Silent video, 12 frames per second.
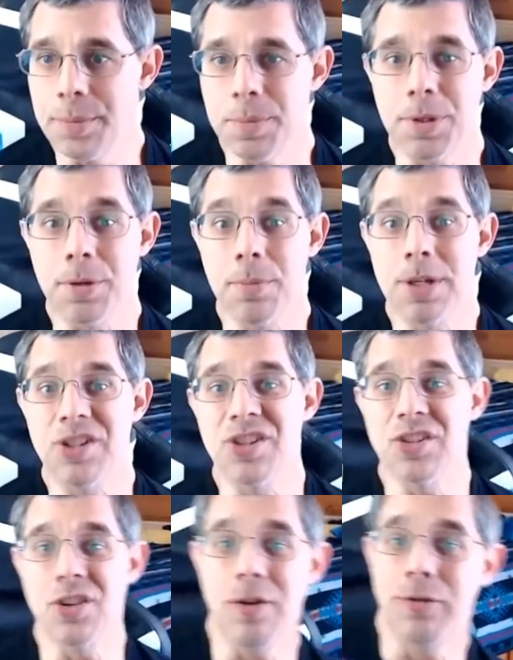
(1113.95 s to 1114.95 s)
but they're much
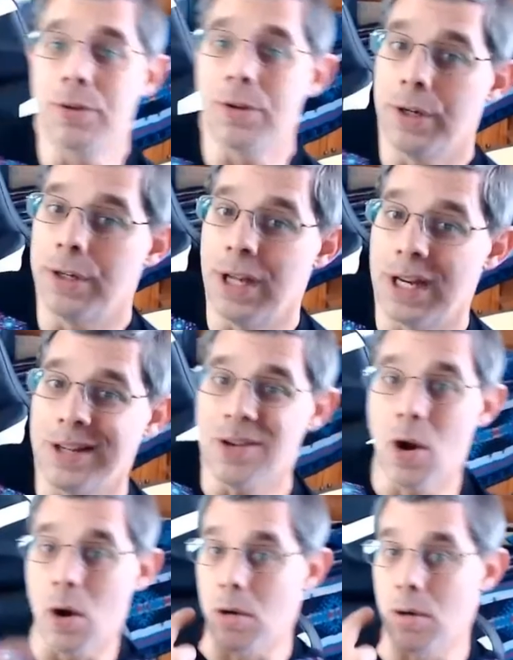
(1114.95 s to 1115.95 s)
softer and not as
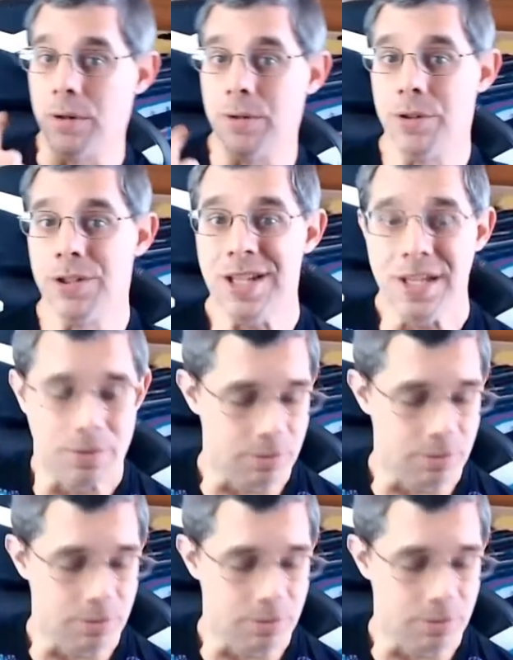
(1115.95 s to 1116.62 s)
hard on the teeth